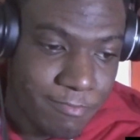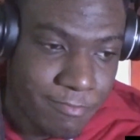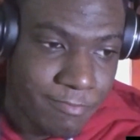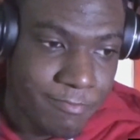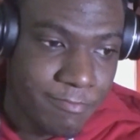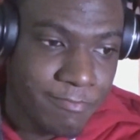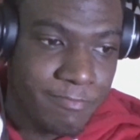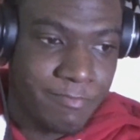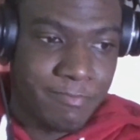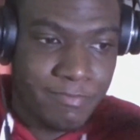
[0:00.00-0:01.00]

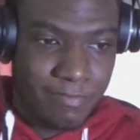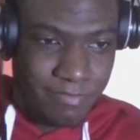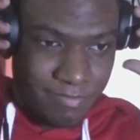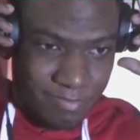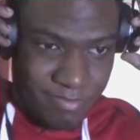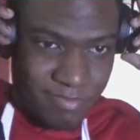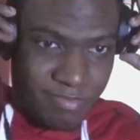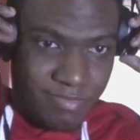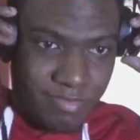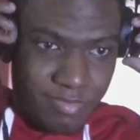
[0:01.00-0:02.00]

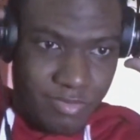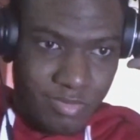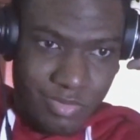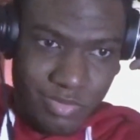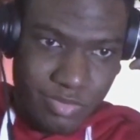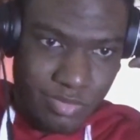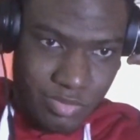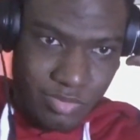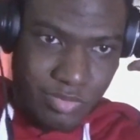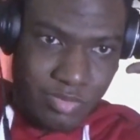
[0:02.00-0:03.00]

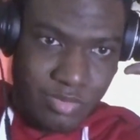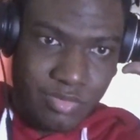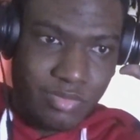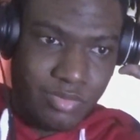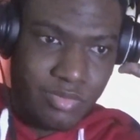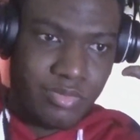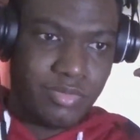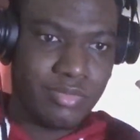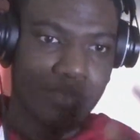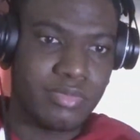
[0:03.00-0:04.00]

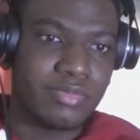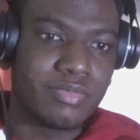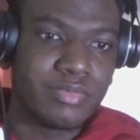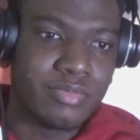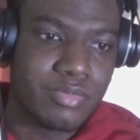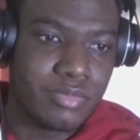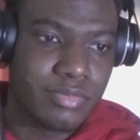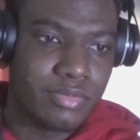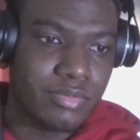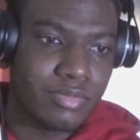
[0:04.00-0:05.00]

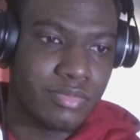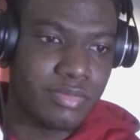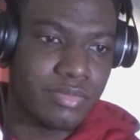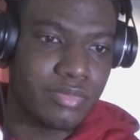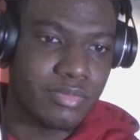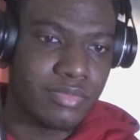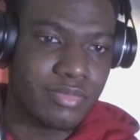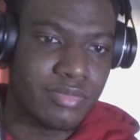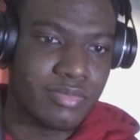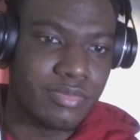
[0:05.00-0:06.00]

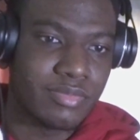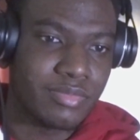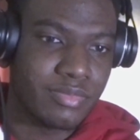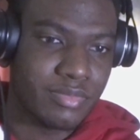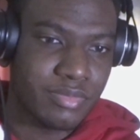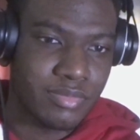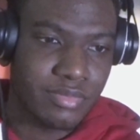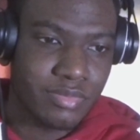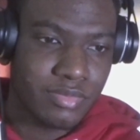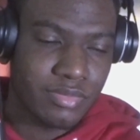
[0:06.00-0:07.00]

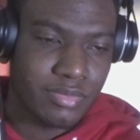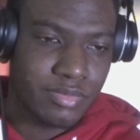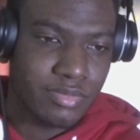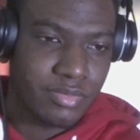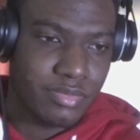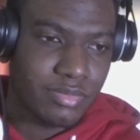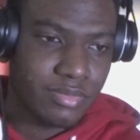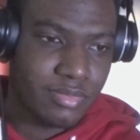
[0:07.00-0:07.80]
Nothing is said.